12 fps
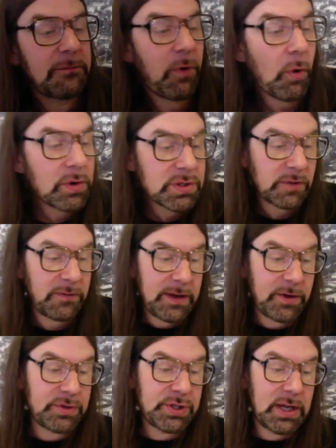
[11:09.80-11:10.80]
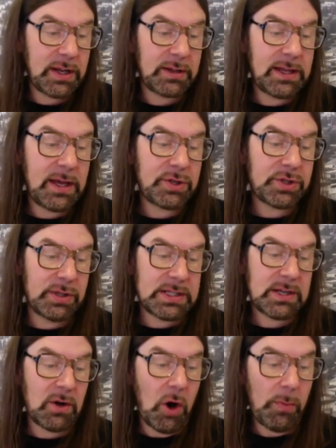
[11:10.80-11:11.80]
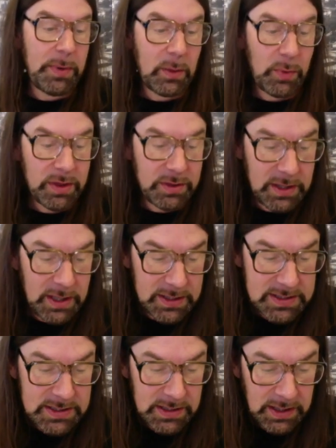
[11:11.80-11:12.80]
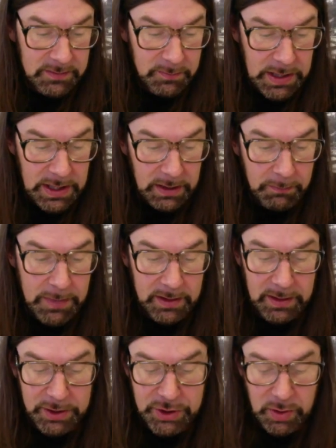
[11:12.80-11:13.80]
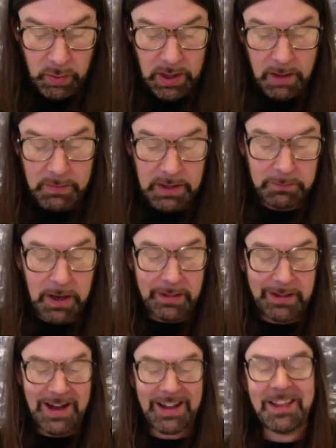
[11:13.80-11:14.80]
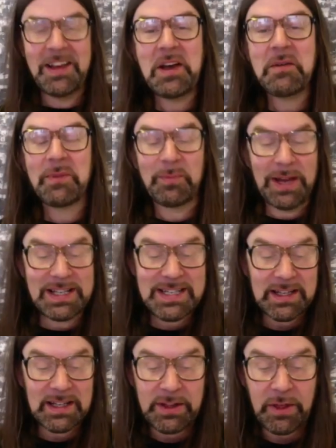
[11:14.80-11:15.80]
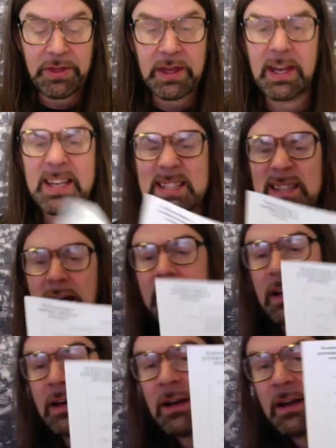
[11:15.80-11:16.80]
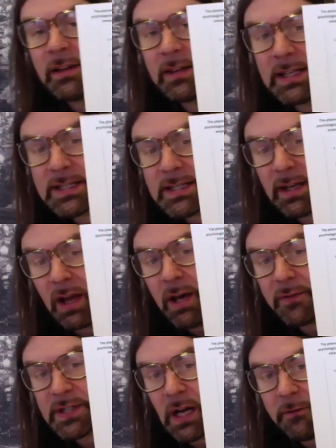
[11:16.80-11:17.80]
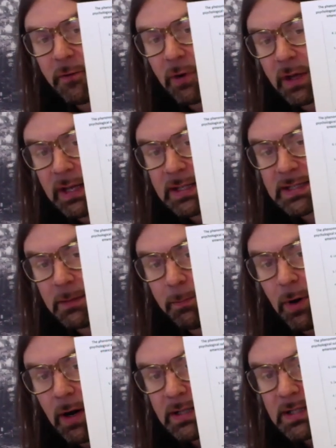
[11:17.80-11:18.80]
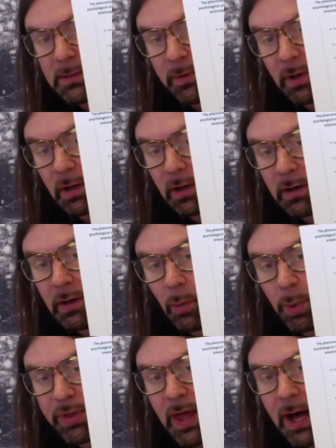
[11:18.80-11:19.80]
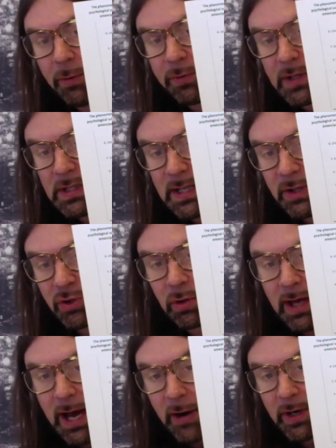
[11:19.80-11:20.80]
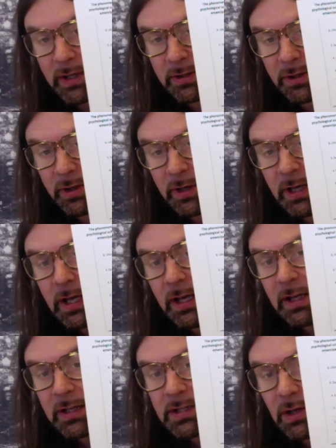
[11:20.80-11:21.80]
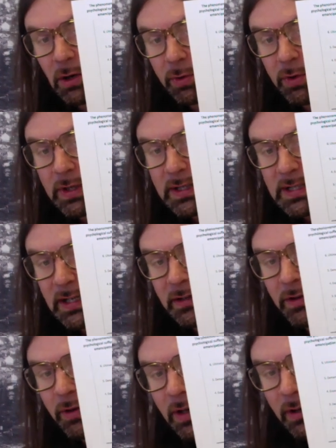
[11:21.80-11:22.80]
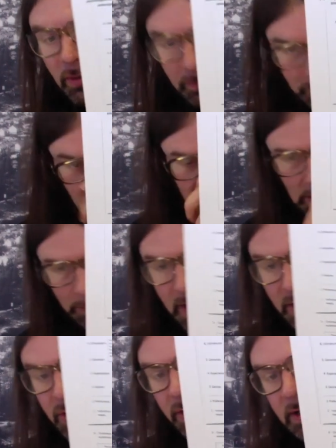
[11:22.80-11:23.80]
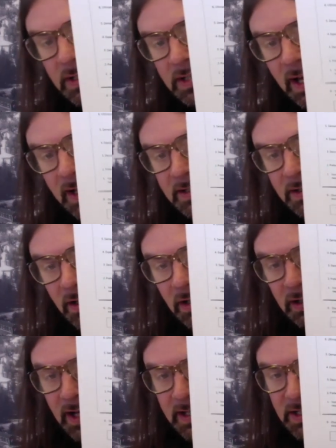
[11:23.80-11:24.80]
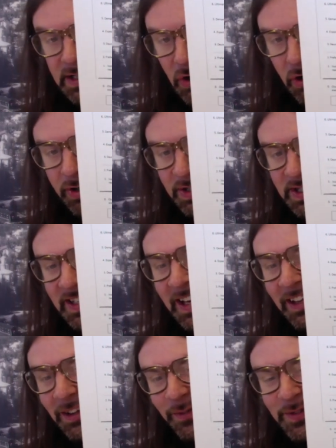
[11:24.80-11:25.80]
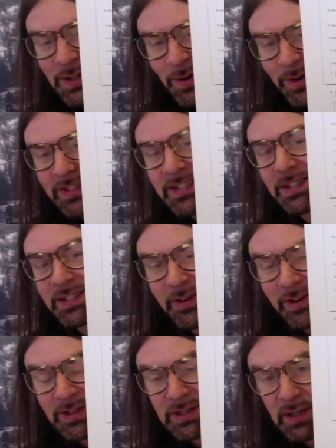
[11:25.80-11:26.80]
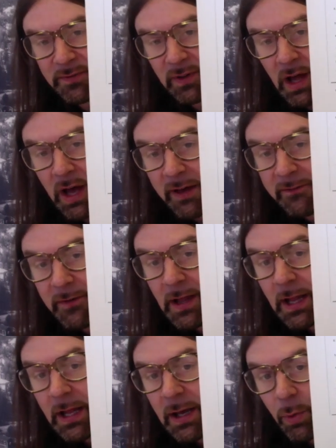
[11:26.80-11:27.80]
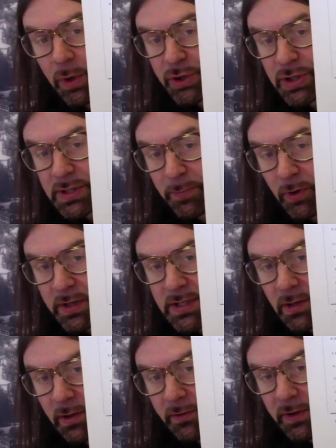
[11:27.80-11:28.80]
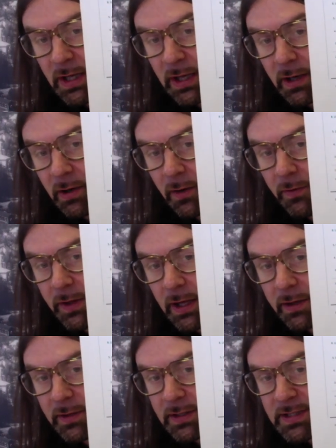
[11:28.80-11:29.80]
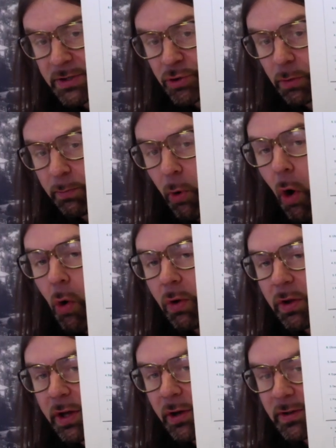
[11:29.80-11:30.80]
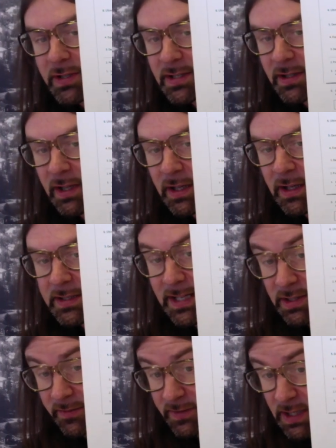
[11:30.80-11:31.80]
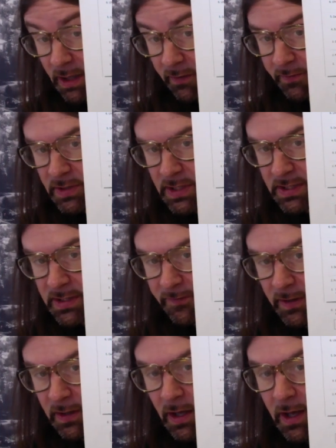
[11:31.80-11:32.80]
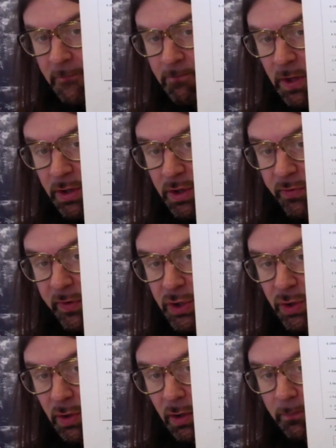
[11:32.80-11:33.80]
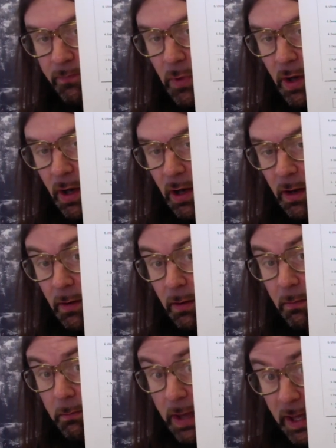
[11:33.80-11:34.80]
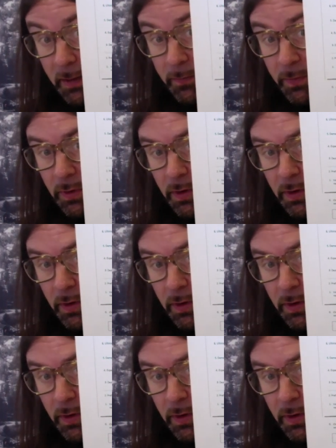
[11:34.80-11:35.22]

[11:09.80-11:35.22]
focus of energy and attention as coping with needs not being met. Not sure what I meant by that. But basically, the thing is that this line of suffering is impossible without the central character. So you can also picture this as a circus tent of sorts, the circus of life, which is poised on the central pole. Here is the sense of self, the sense of the individual me,